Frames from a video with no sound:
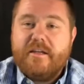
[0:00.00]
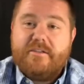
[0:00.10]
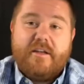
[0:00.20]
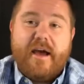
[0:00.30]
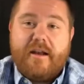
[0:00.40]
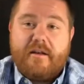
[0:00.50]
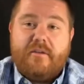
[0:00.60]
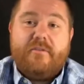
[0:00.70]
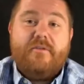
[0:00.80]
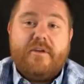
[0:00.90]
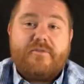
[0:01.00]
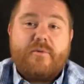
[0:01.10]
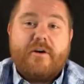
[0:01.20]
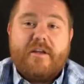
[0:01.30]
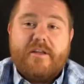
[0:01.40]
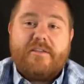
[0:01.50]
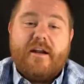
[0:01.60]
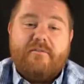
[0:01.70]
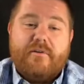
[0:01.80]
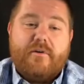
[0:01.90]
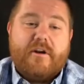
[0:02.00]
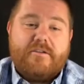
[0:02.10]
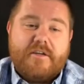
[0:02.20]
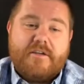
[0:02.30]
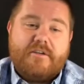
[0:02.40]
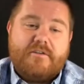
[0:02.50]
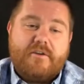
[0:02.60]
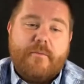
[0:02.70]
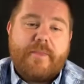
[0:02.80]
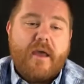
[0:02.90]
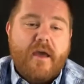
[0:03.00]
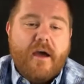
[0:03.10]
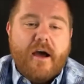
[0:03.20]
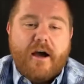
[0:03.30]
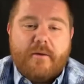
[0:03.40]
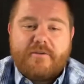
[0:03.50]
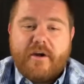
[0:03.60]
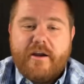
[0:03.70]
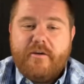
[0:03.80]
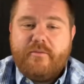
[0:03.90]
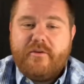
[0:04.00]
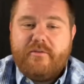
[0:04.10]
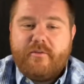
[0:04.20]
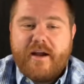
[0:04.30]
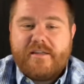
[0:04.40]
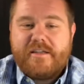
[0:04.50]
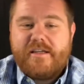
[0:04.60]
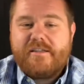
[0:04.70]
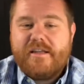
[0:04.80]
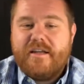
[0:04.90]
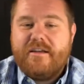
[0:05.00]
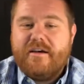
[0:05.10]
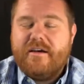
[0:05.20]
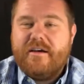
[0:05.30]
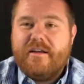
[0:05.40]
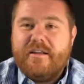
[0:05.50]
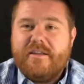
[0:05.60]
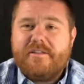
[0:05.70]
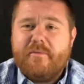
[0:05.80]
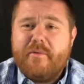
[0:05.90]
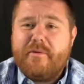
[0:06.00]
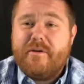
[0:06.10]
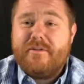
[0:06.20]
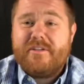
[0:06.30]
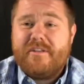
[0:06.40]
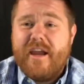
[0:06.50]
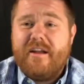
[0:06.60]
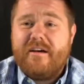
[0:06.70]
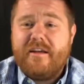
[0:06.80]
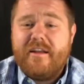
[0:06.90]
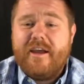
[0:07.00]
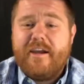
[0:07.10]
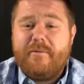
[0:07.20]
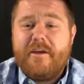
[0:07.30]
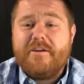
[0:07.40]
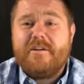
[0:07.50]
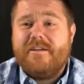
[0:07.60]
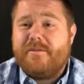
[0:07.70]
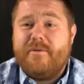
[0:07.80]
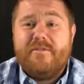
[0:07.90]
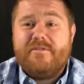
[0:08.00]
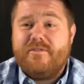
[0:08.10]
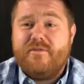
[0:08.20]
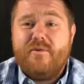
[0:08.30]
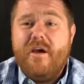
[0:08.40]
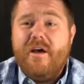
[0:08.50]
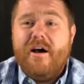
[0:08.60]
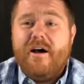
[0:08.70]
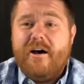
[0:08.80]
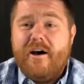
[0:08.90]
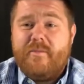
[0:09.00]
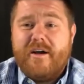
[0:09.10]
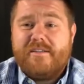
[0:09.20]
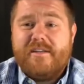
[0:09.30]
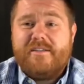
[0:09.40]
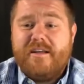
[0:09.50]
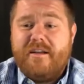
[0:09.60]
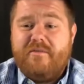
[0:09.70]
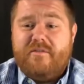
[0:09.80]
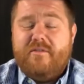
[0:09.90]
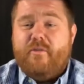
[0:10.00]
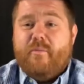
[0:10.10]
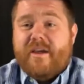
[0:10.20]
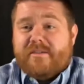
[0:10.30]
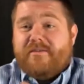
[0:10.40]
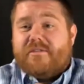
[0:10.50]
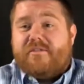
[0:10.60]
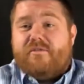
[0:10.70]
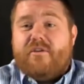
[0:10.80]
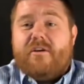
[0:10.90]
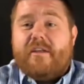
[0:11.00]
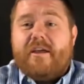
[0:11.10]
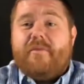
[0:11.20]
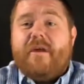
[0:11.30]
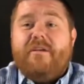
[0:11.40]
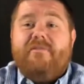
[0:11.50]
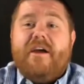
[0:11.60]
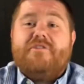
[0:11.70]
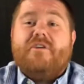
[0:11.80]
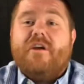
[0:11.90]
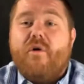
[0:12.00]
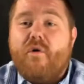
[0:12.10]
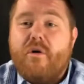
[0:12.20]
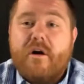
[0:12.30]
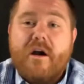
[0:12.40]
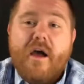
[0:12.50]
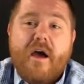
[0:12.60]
not do this work inside of an organization? So how do you improve the process that simply produces data and documentation, as opposed to a process that makes a physical good, like in manufacturing, or